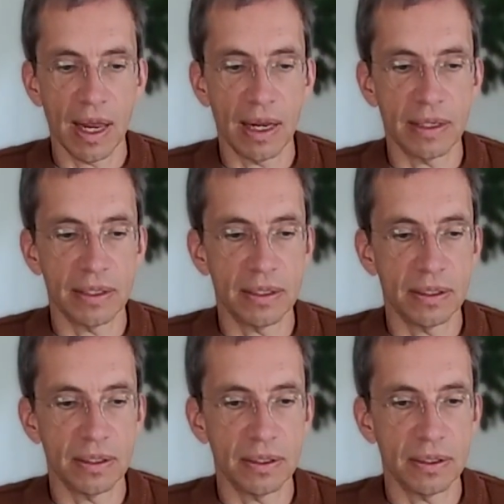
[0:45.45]
and
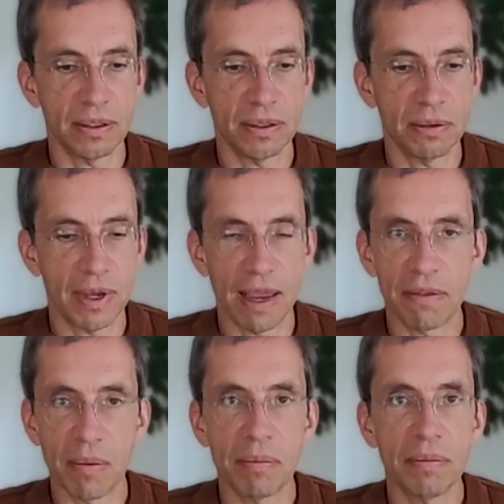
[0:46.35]
you
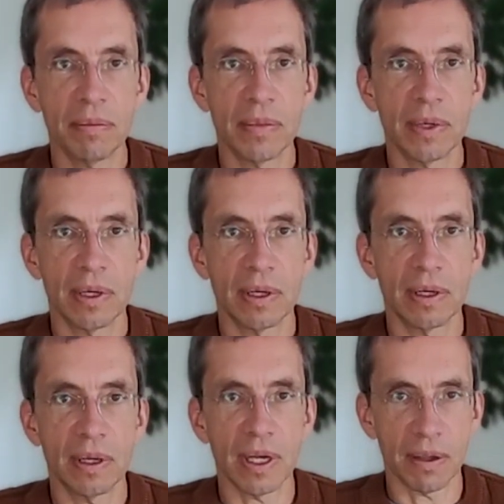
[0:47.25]
gave them
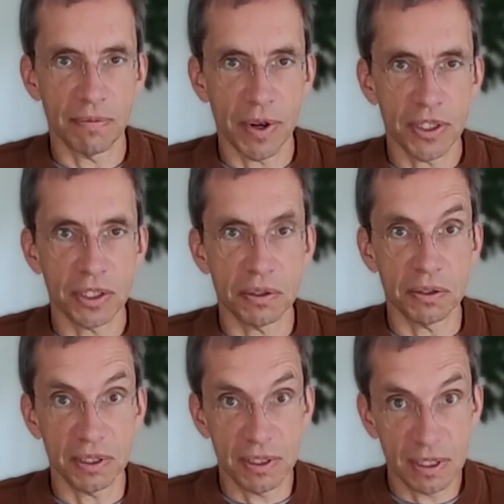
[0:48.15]
a confession
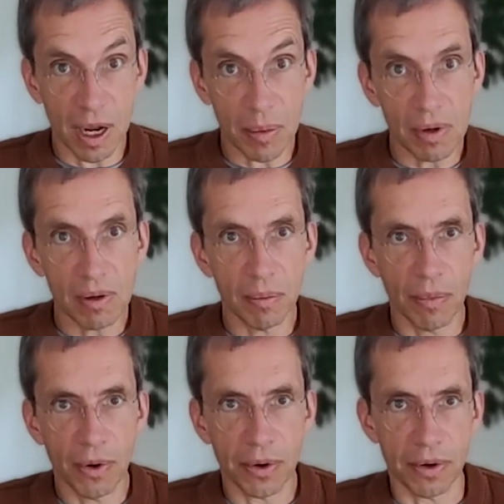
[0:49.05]
to double
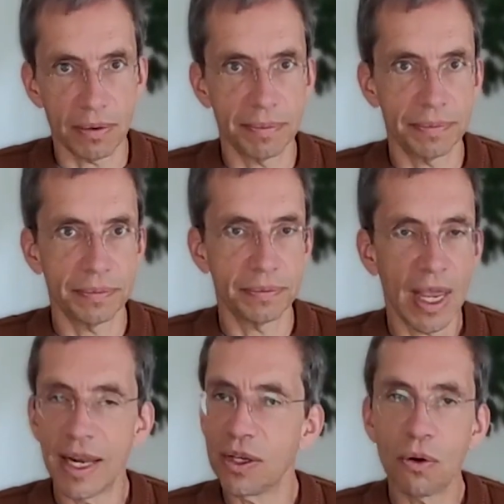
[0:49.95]
murder.
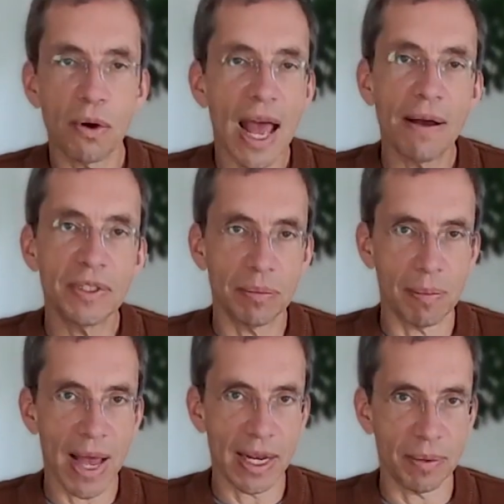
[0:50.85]
And you don't have
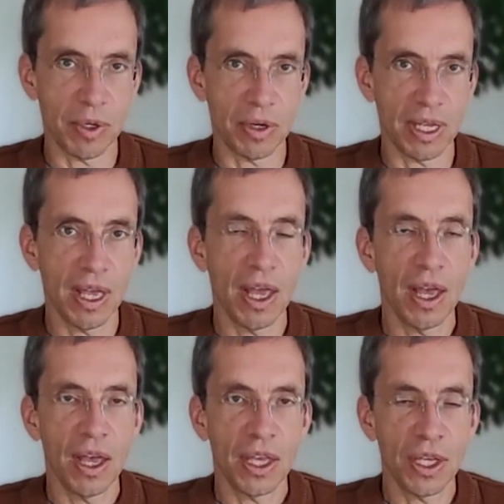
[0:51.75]
diplomatic immunity.
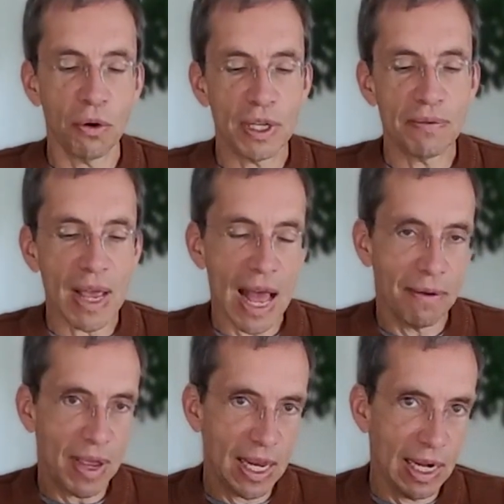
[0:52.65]
You don't even
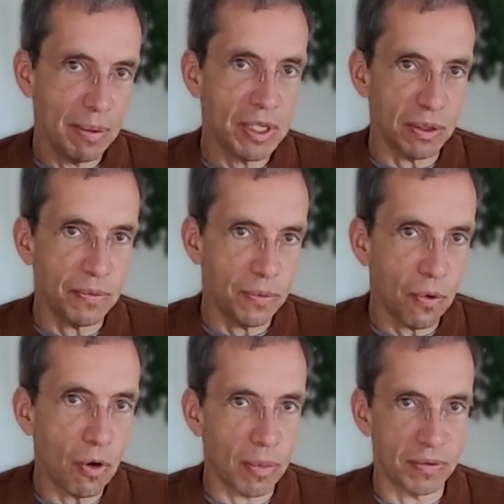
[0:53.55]
have a limited
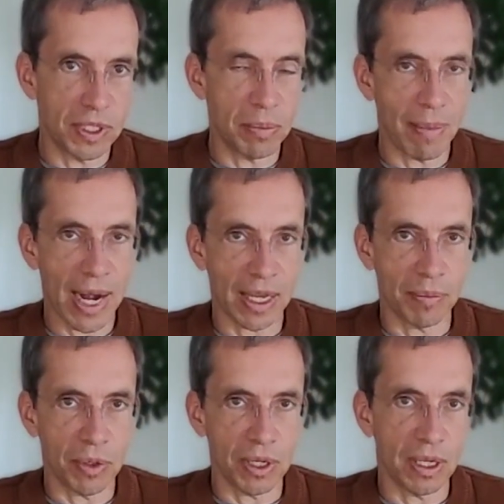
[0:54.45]
form of
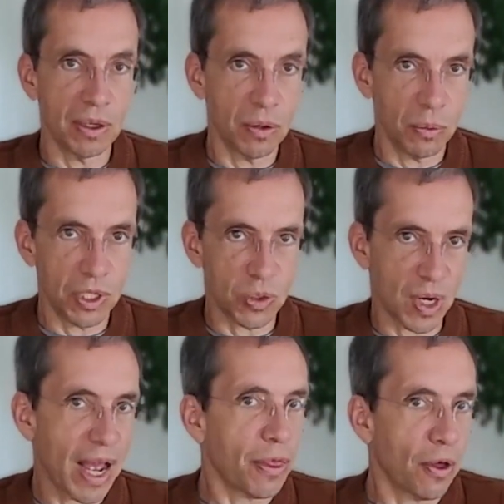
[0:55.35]
diplomatic immunity, which is
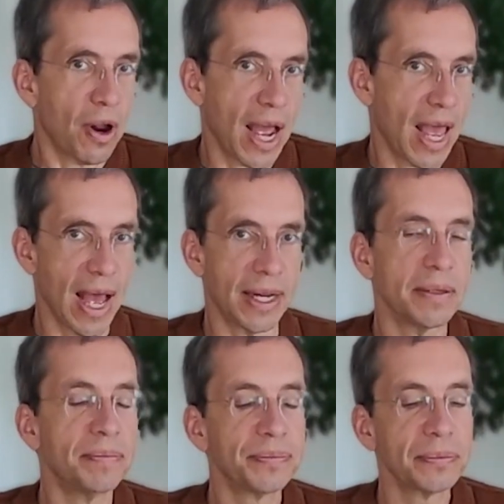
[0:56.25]
what I thought I
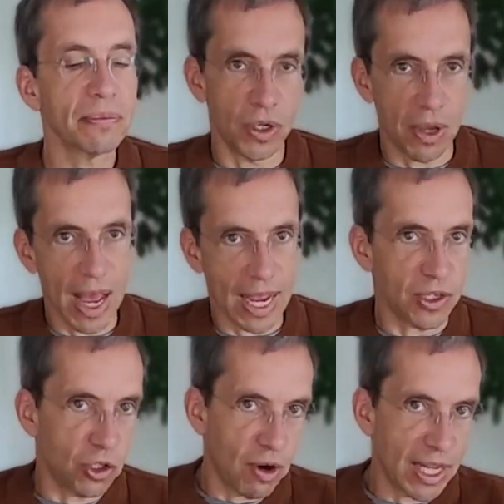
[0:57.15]
had, where I
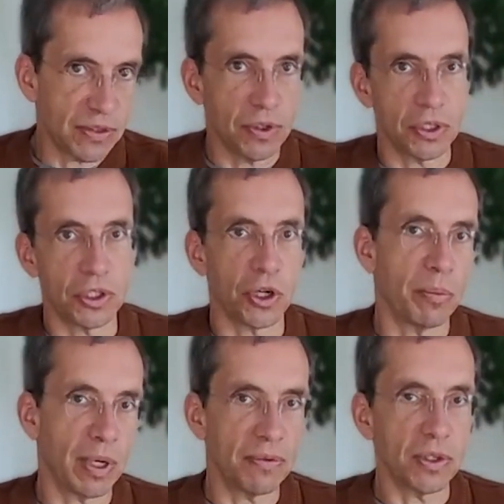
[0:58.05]
got transferred to
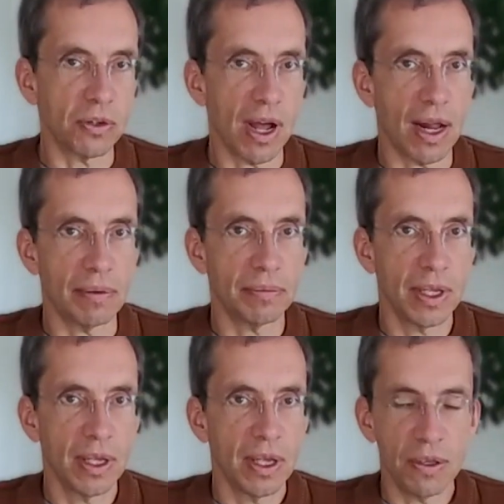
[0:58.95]
Germany for trial.
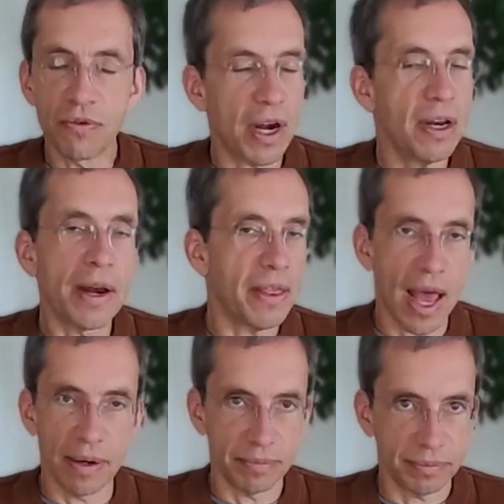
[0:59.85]
You've got none of
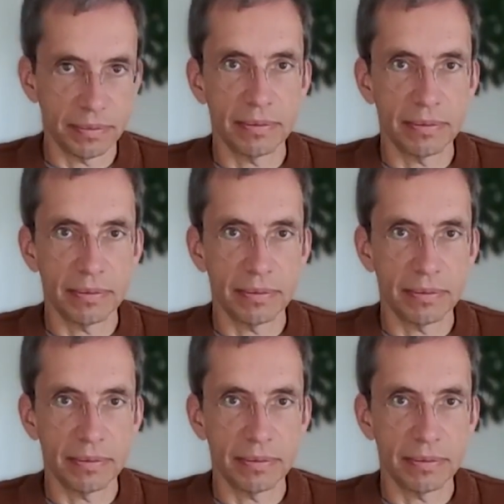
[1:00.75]
that.